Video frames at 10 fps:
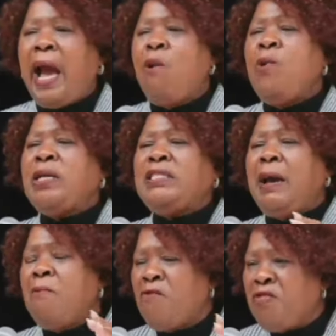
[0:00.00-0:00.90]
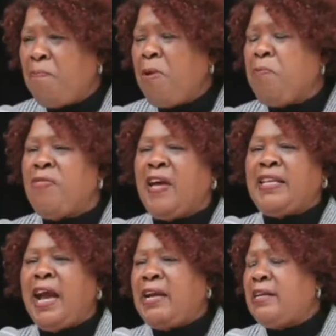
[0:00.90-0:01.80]
Are we some of the people
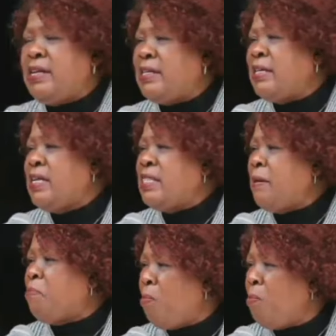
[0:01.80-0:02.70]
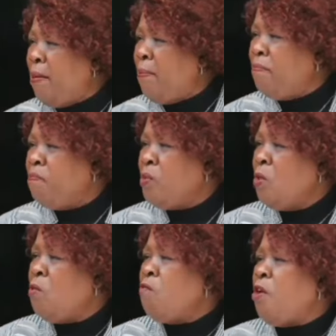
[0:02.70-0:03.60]
that are creating the problem
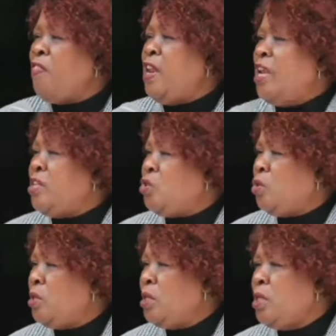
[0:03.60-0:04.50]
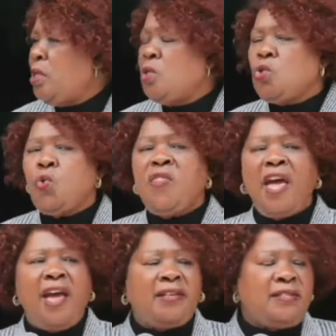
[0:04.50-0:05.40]
for the nation to
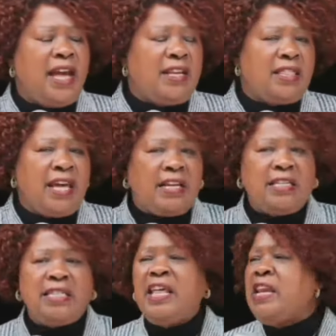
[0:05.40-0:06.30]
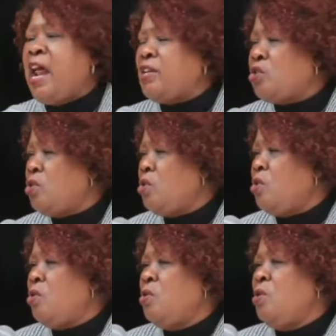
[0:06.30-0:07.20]
the extent that the
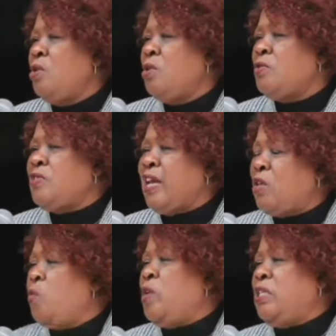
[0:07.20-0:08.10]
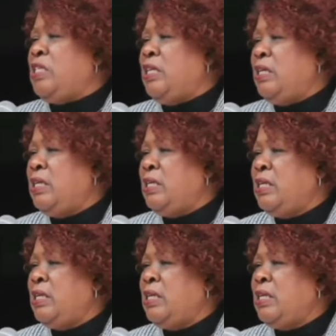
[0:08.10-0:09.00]
national security
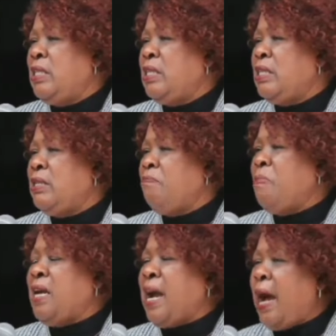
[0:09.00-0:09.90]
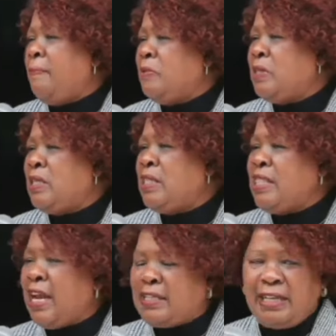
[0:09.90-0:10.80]
becomes
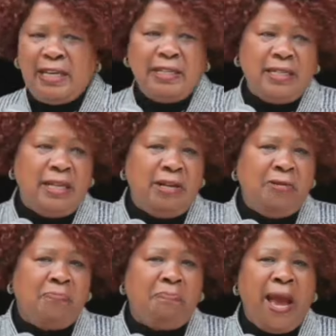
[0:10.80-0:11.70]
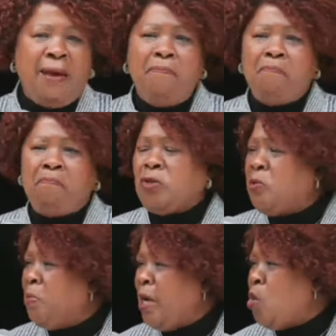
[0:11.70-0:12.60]
threatened by
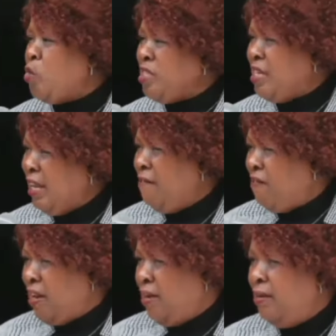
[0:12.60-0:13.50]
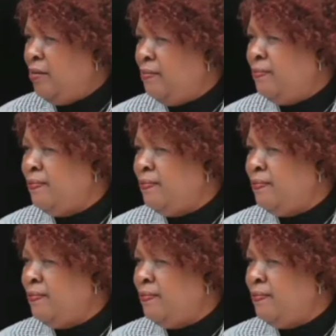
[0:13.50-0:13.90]
possibly not delivering?